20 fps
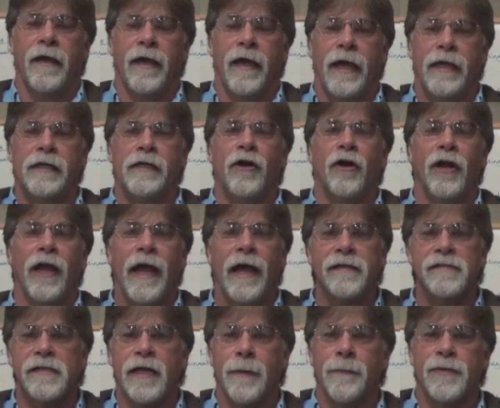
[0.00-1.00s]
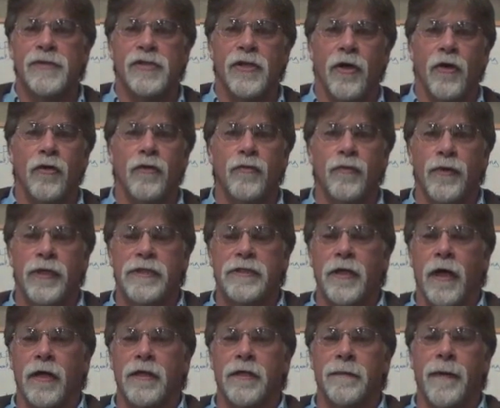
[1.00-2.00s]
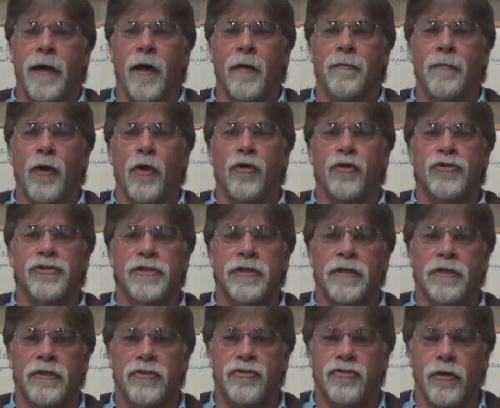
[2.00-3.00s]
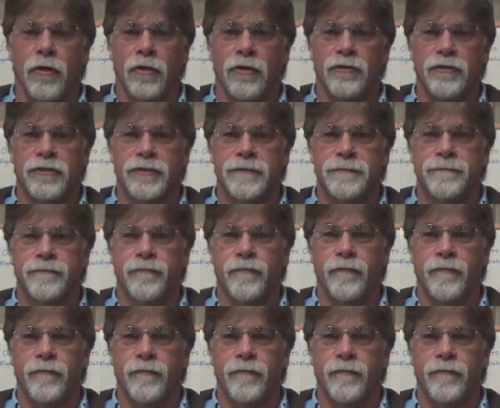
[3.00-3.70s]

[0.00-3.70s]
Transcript: And in our last episode, we talked about motors and controllers.